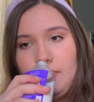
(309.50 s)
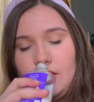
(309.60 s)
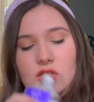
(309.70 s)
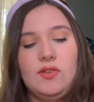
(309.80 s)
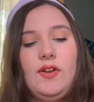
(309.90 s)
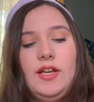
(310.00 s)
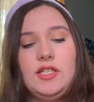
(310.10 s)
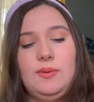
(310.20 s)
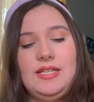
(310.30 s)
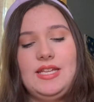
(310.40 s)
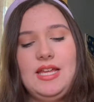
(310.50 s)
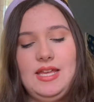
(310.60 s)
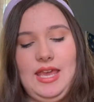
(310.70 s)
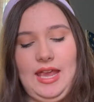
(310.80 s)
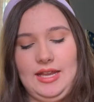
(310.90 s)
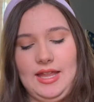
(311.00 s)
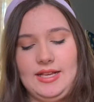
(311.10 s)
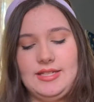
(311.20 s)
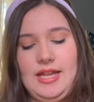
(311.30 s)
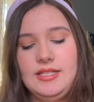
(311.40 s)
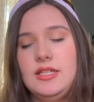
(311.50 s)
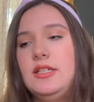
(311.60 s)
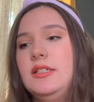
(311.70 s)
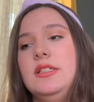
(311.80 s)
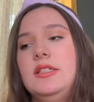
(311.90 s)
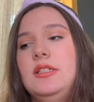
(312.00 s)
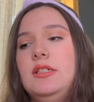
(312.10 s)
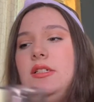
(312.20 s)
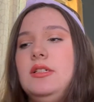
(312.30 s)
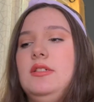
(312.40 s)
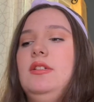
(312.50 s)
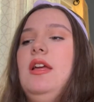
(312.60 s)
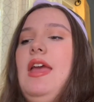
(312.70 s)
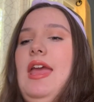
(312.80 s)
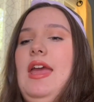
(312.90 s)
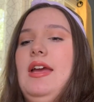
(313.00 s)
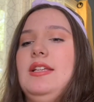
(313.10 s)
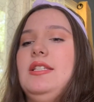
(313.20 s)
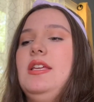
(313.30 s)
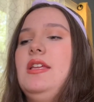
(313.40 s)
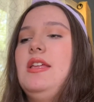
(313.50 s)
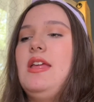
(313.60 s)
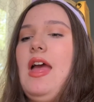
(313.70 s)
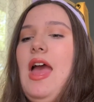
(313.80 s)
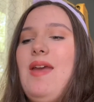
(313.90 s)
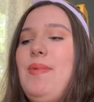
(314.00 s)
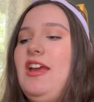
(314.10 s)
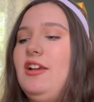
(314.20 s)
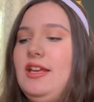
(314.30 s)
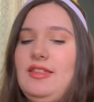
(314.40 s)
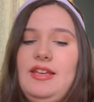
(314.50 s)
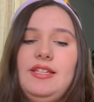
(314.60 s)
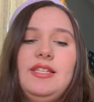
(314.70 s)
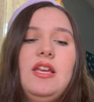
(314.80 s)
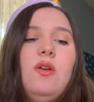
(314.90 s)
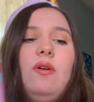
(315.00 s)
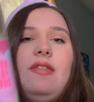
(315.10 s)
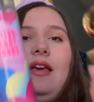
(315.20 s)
There's a very sweet candy-like scent. And I am pairing this with the